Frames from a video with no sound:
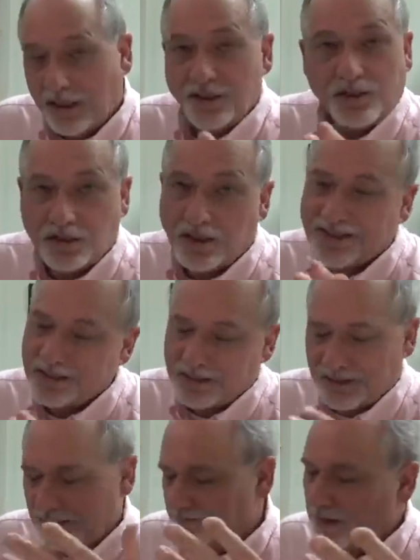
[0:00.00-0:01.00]

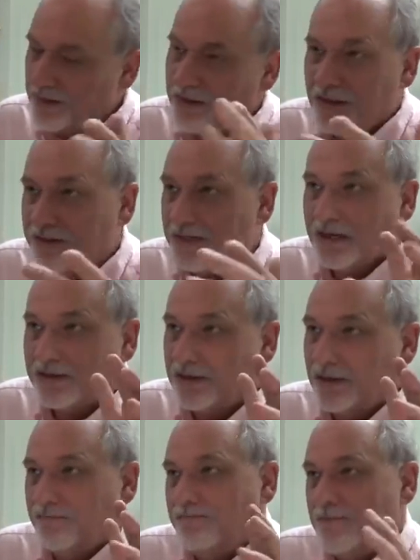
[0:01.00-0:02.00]
This Python is
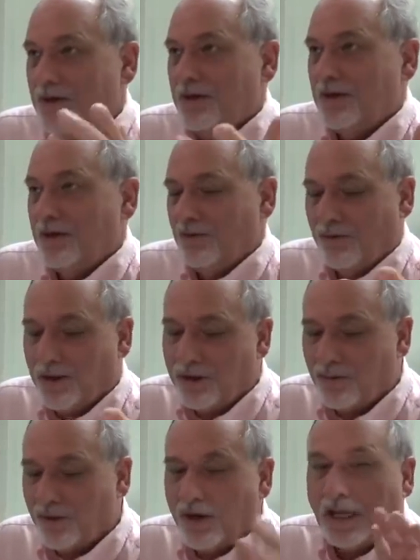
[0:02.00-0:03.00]
actually one of
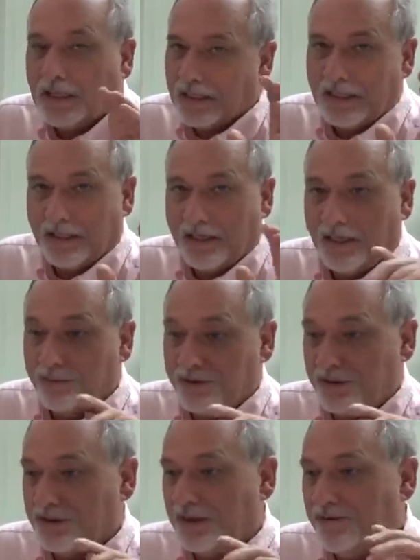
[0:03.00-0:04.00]
the more elegant
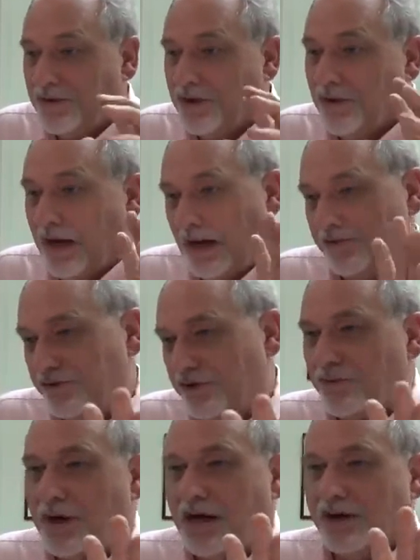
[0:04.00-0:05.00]
languages, even though
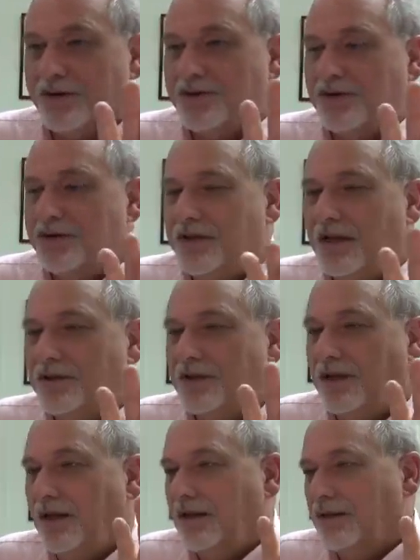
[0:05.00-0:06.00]
after a while this
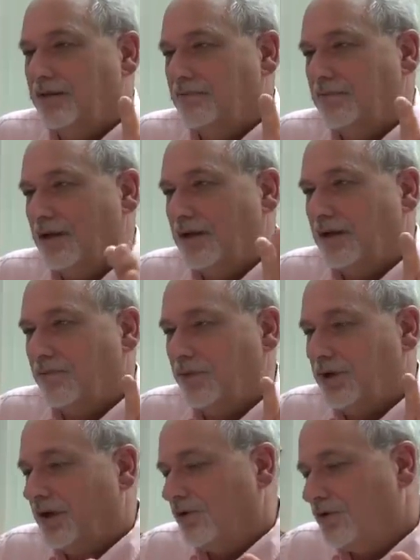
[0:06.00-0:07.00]
indenting, and
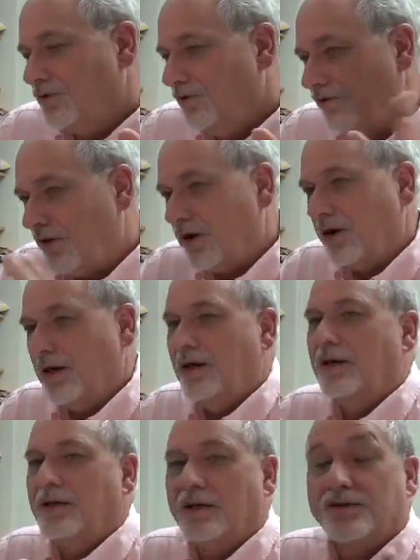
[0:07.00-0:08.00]
when you get too far
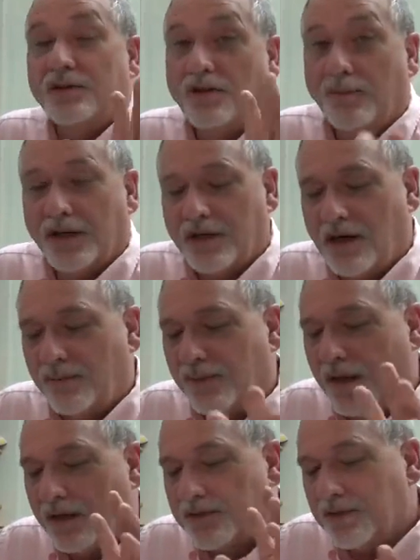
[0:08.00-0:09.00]
in, it gets a little bit
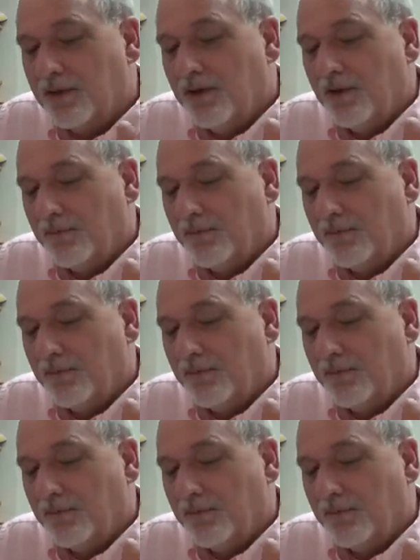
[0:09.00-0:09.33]
complex.